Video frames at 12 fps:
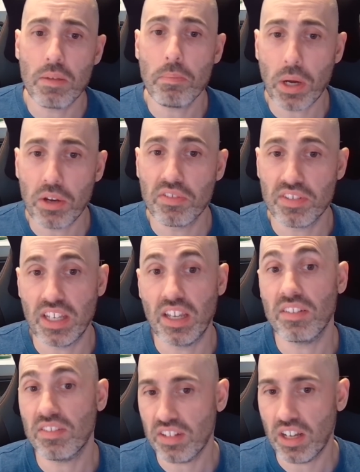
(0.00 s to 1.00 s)
posting
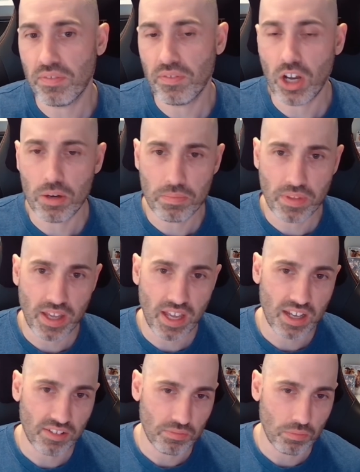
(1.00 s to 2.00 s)
stuff up there
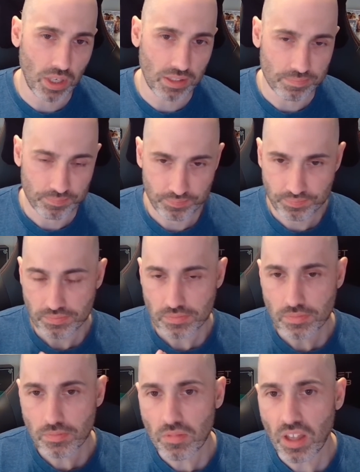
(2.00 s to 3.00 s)
as well.
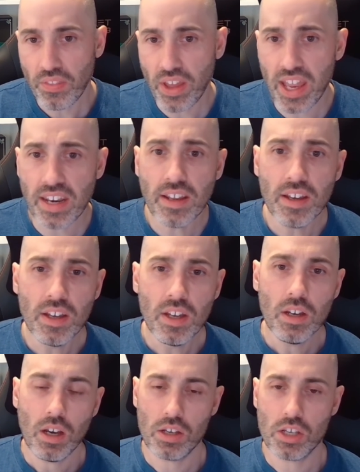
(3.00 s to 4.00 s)
Then
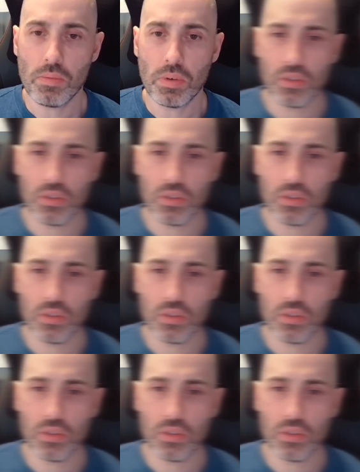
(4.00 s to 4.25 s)
I come on